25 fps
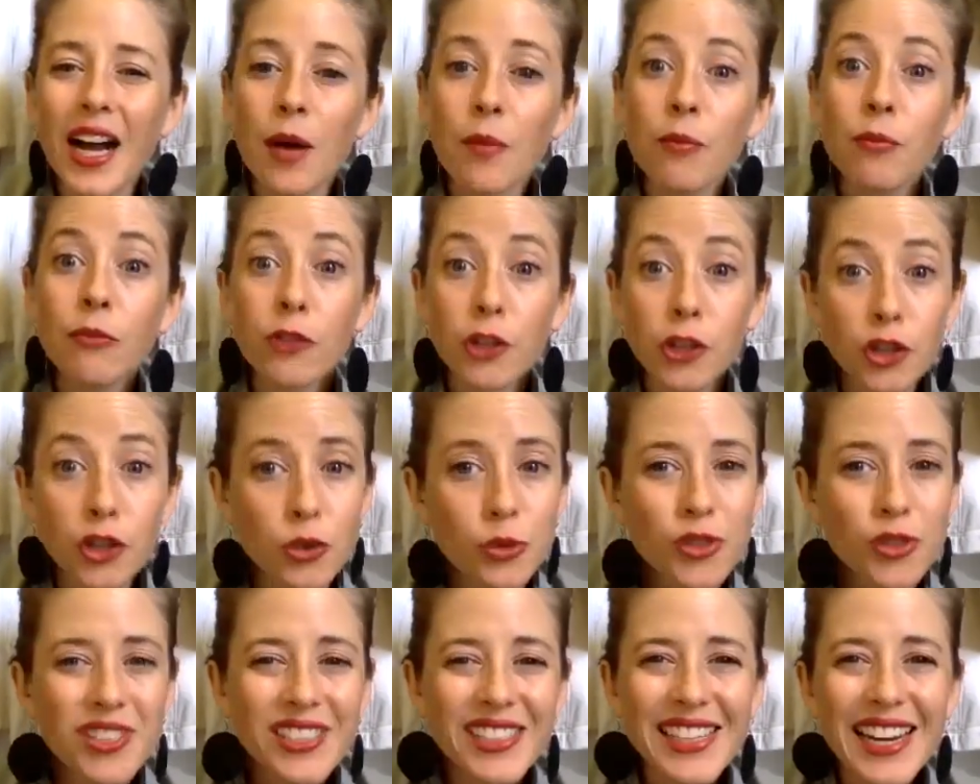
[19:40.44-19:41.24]

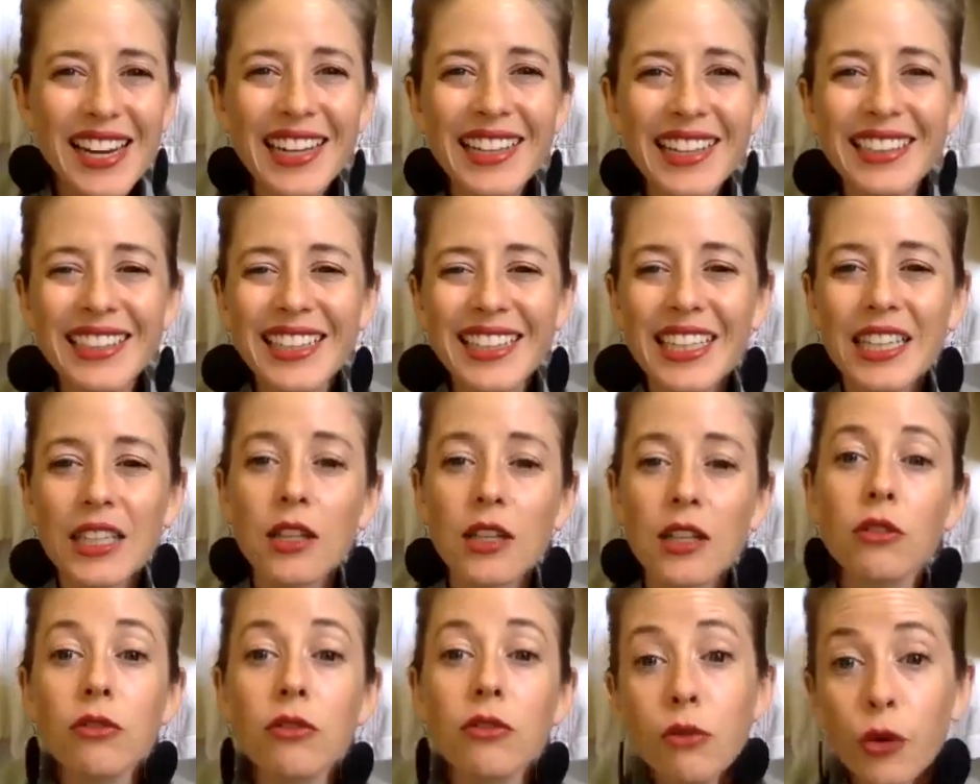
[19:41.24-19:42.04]
virtual styling
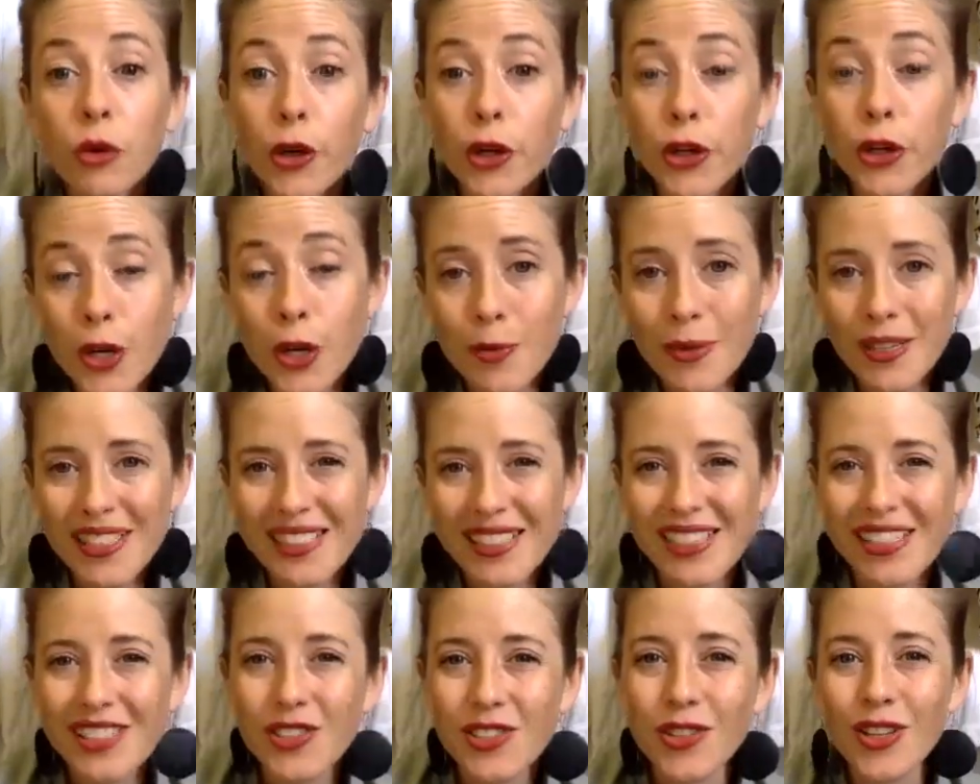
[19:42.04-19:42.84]
for your
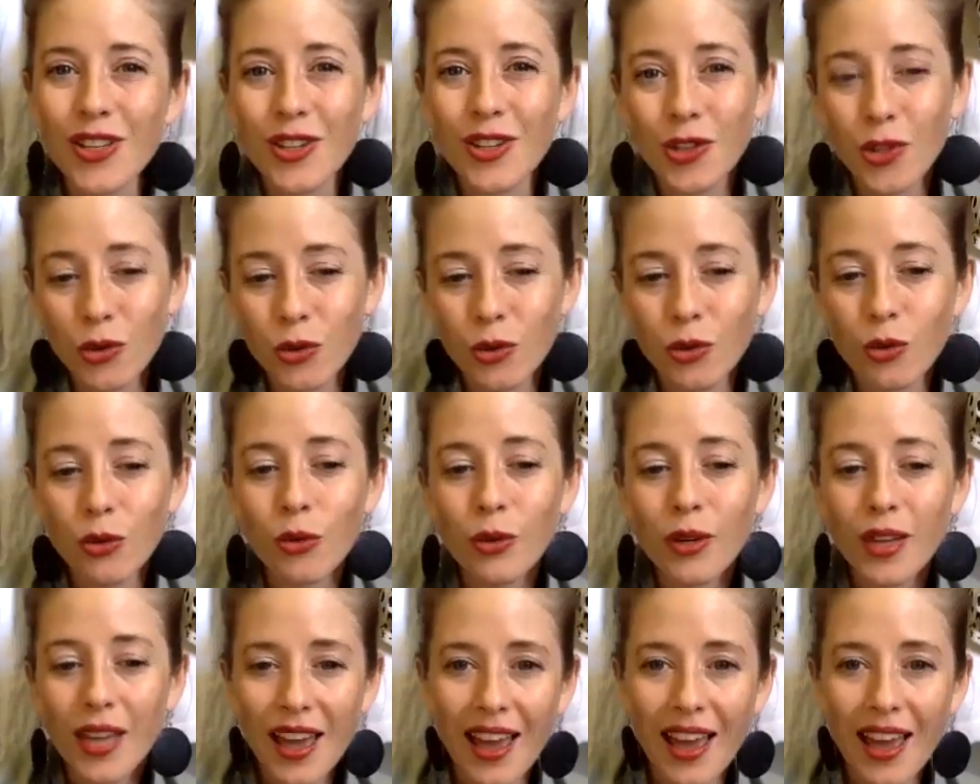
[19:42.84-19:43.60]
business so that you